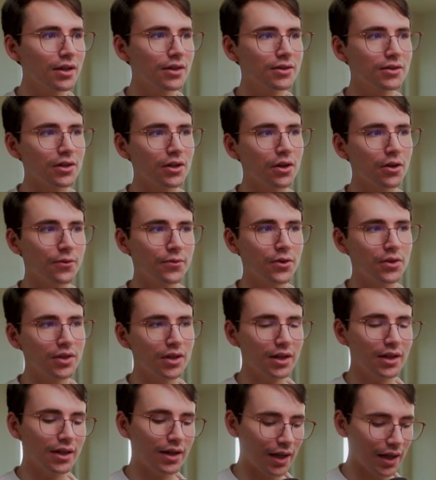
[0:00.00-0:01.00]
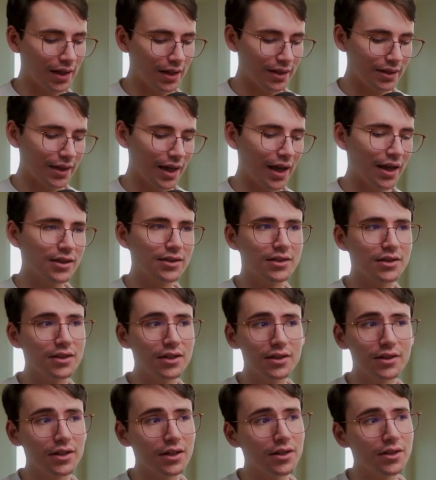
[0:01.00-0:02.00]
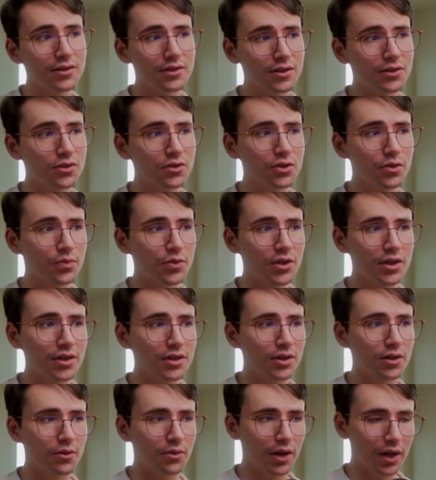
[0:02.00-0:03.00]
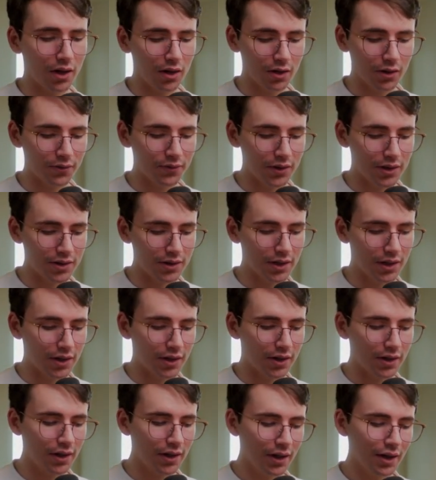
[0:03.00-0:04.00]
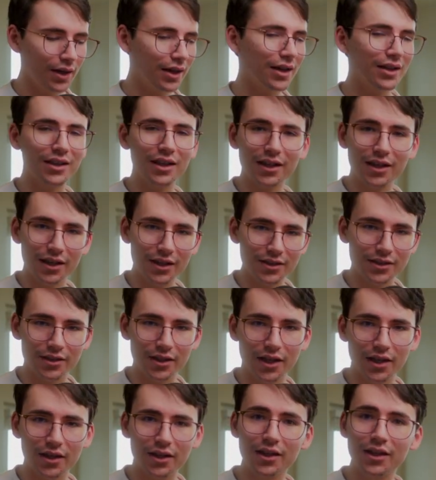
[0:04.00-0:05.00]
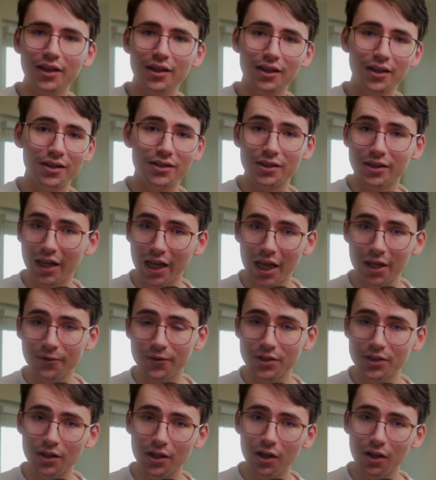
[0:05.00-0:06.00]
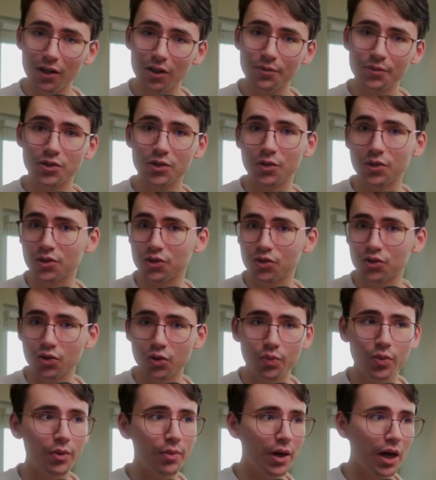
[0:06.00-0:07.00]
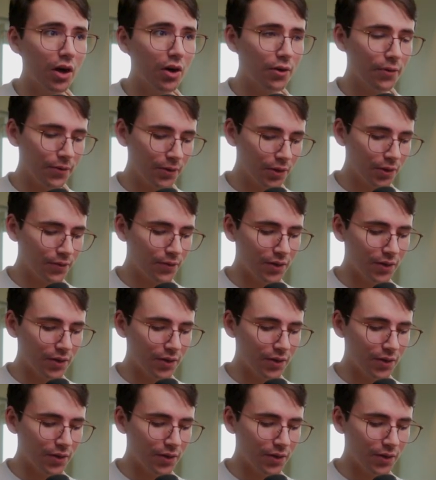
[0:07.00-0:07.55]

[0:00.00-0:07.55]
So if you needed any task details, it's super easy to write all of these here. And like I said, it's a canvas column, so it's super powerful.